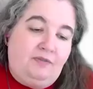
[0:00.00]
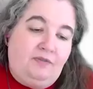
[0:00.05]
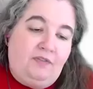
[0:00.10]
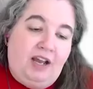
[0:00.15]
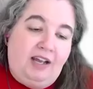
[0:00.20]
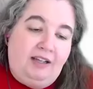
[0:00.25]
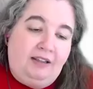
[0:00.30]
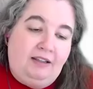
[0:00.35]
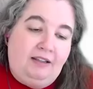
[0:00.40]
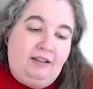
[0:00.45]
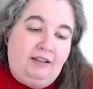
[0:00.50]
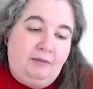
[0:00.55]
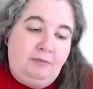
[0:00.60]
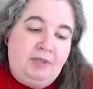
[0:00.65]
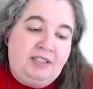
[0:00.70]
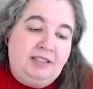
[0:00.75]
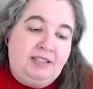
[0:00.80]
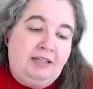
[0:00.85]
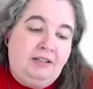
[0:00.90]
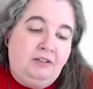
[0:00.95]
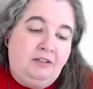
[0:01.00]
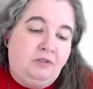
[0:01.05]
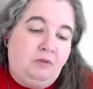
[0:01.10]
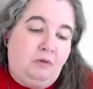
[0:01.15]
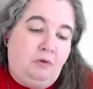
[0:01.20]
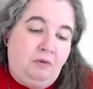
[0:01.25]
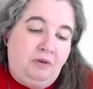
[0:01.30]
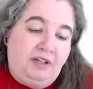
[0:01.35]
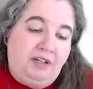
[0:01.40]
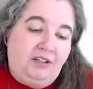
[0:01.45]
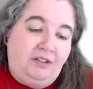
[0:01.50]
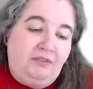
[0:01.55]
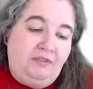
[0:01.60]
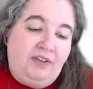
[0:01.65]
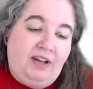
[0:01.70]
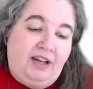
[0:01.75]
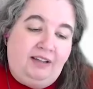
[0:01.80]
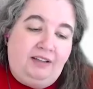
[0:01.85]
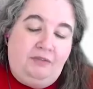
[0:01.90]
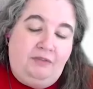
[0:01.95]
filing uh, benson hills oil
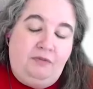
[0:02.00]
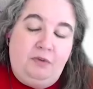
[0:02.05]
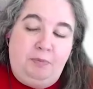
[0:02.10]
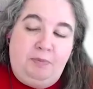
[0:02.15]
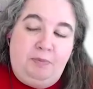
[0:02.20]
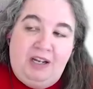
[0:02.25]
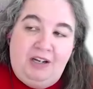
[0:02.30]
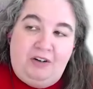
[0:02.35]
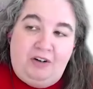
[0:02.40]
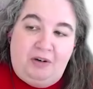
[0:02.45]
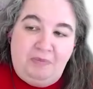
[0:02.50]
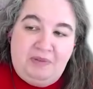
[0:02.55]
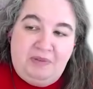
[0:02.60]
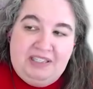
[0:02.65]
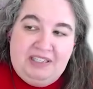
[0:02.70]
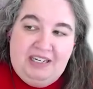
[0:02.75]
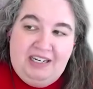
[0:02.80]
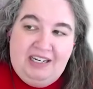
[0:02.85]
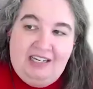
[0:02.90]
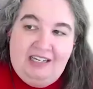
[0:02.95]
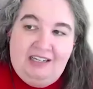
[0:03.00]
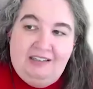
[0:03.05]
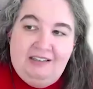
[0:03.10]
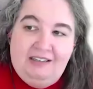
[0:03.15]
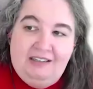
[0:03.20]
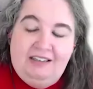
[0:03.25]
filing for bankruptcy